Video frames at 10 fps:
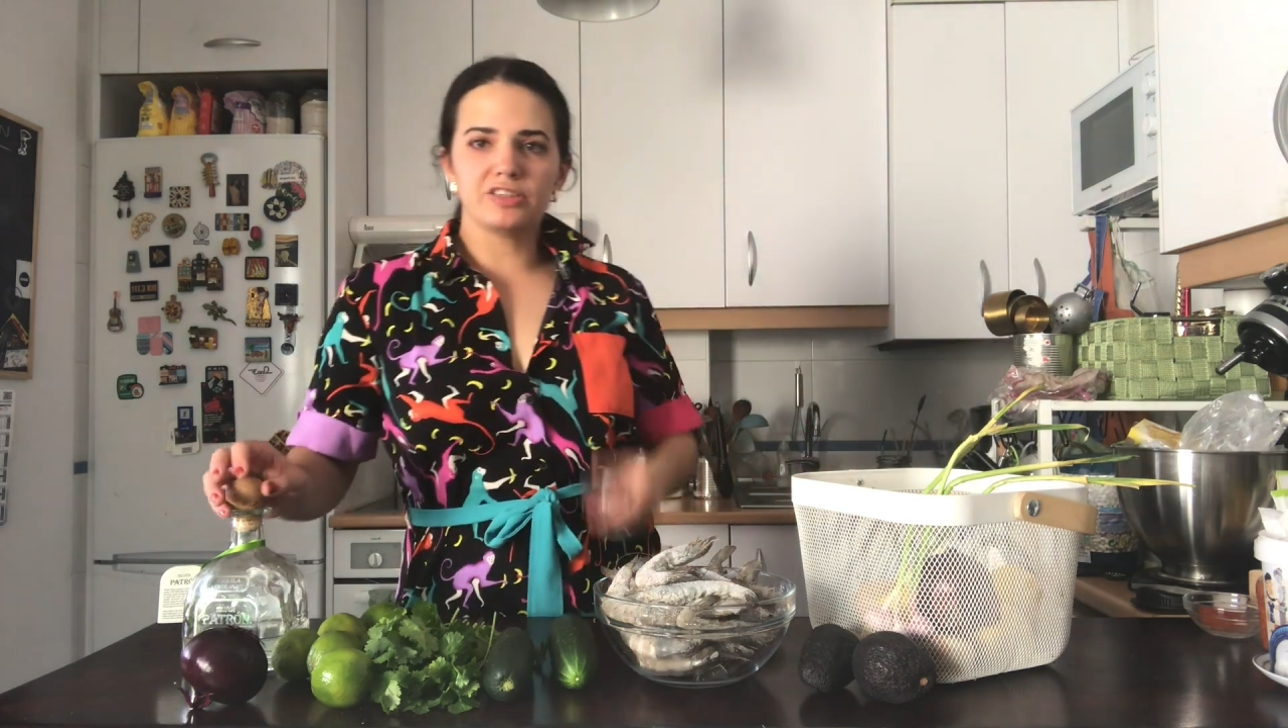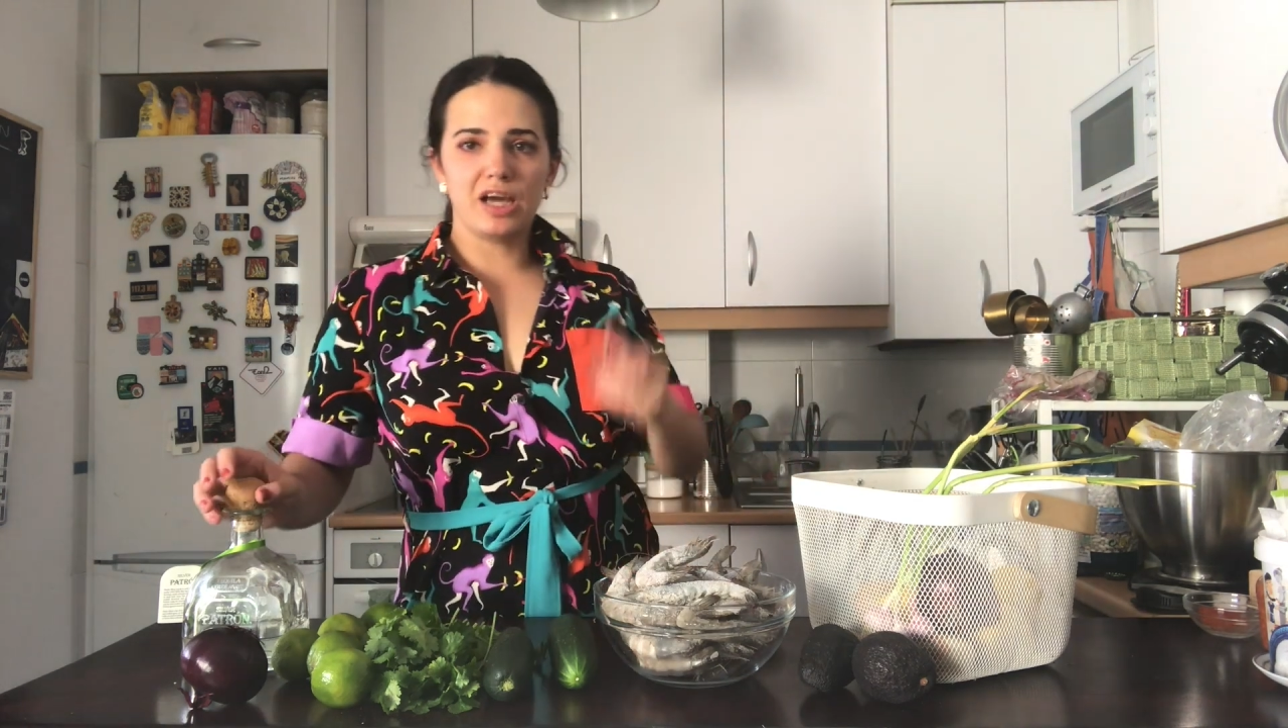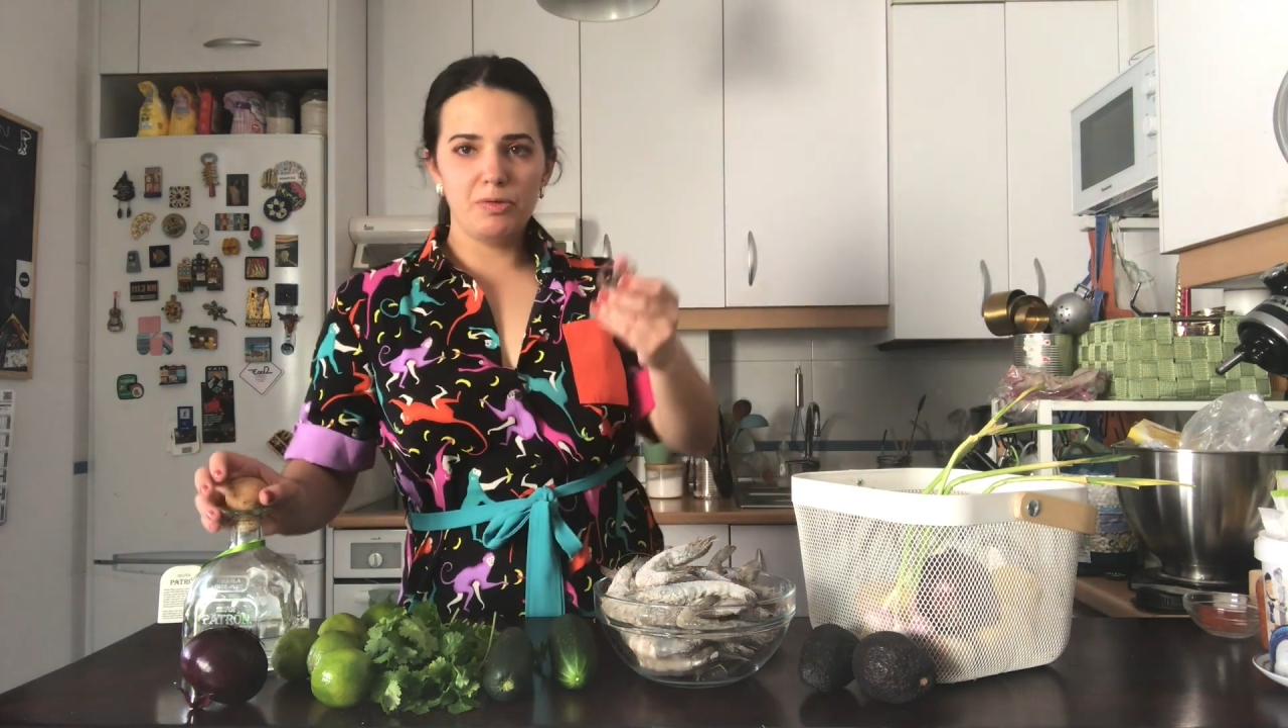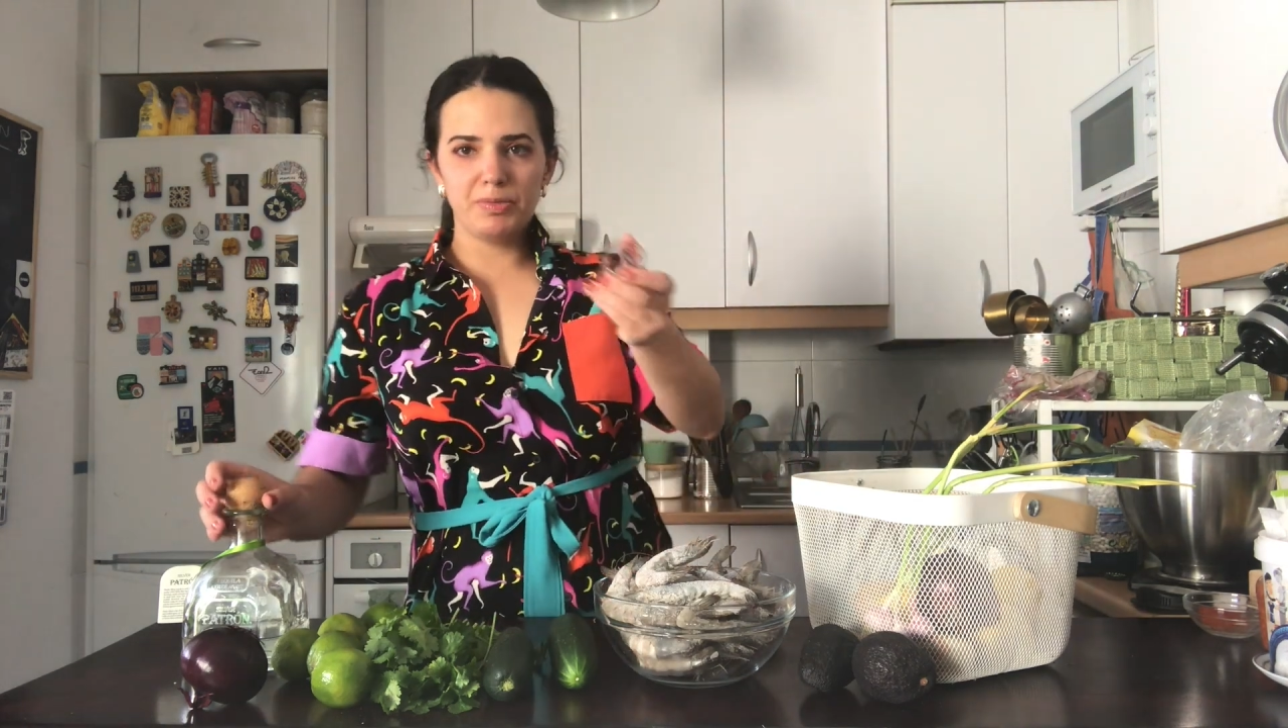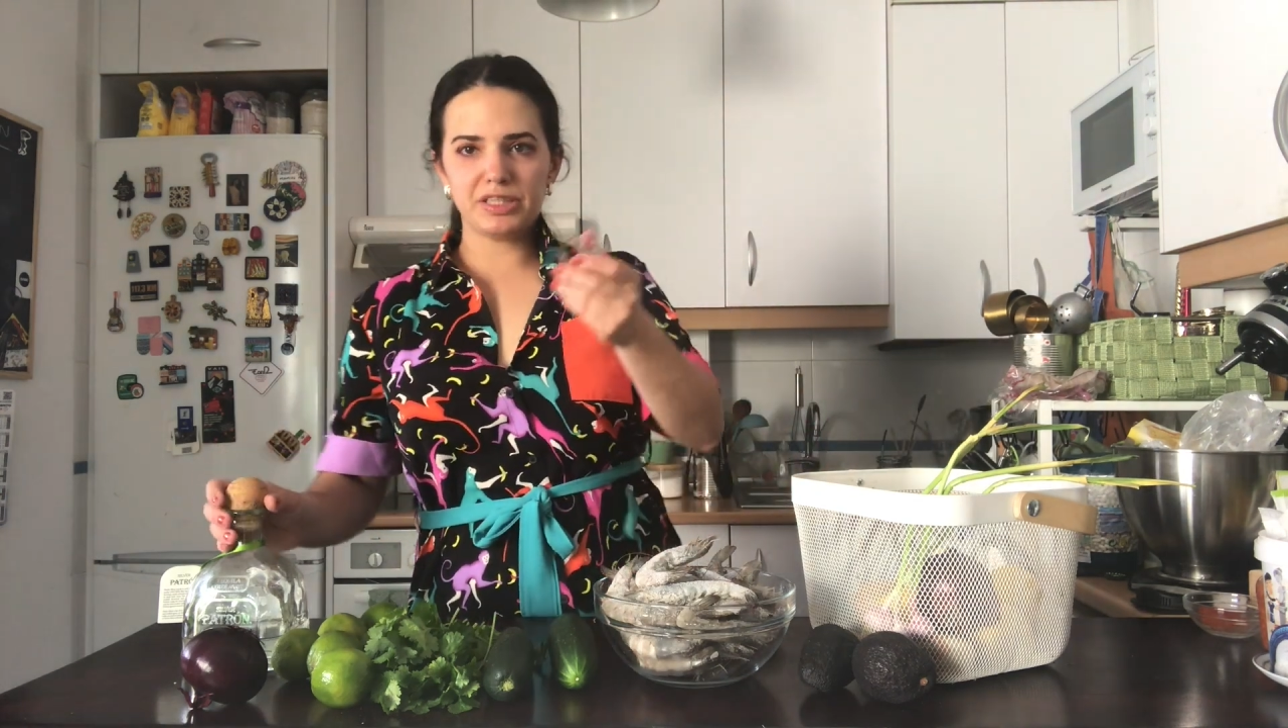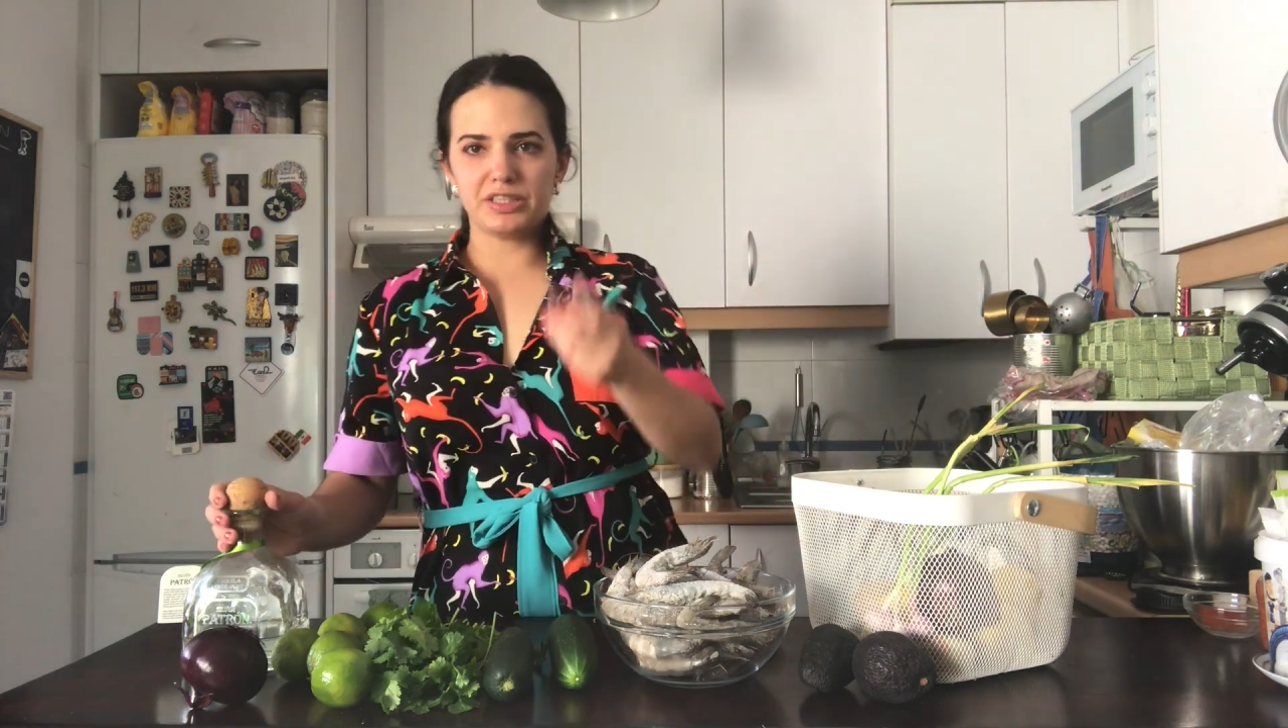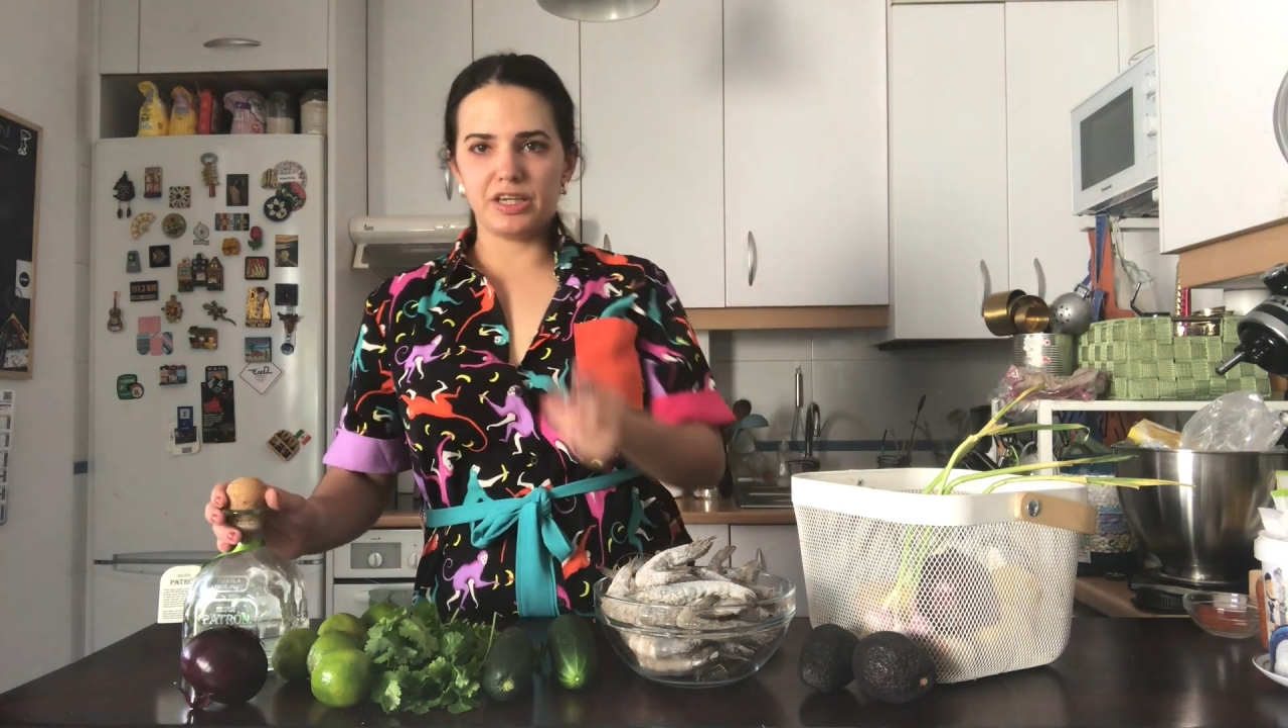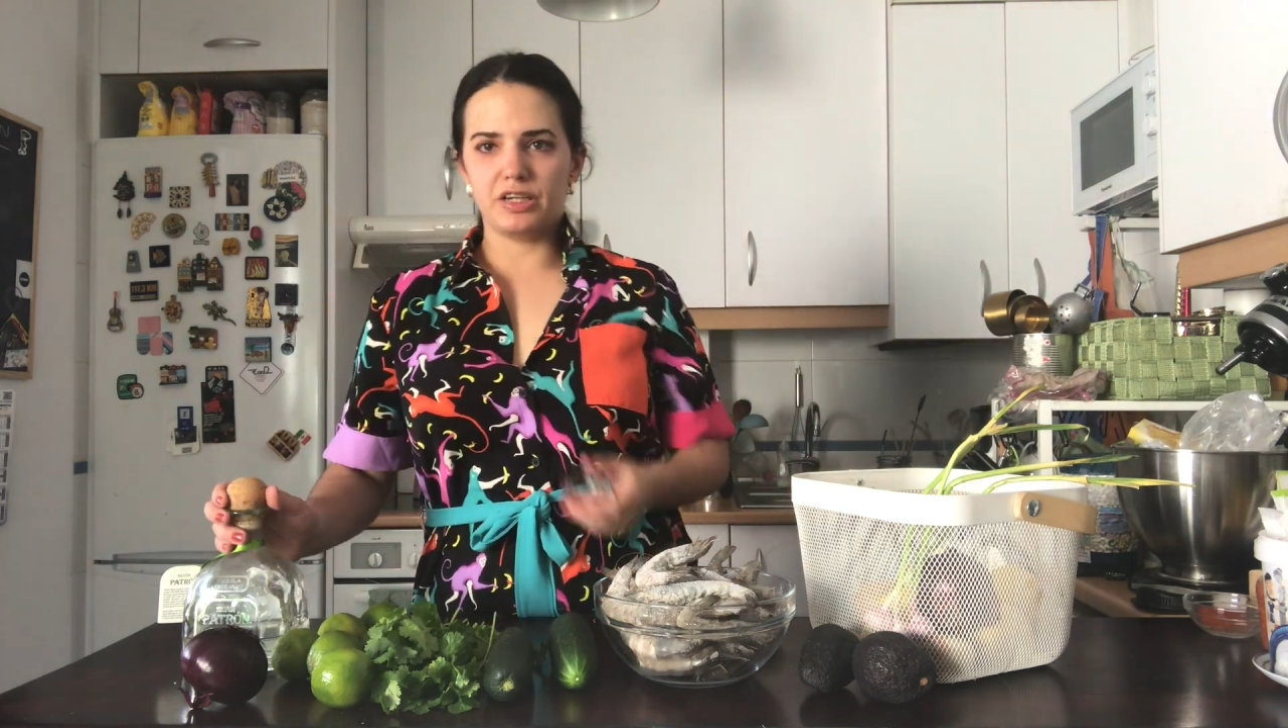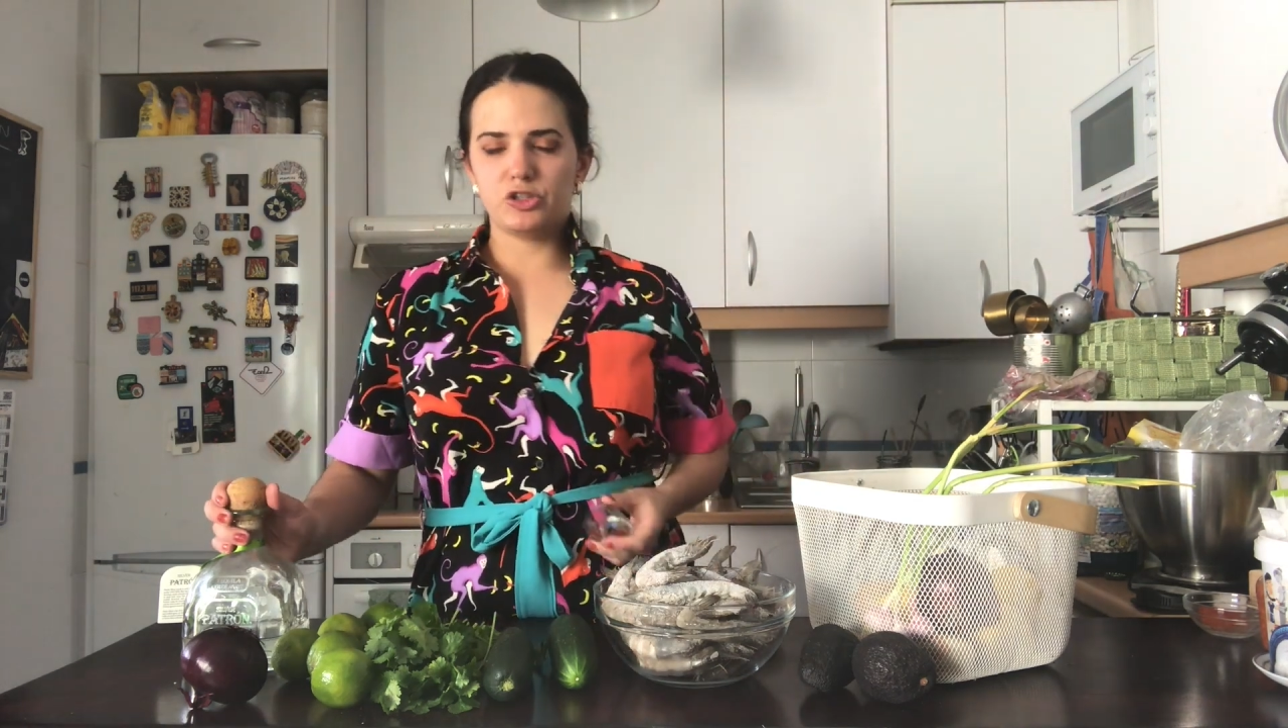I'm a Mexican,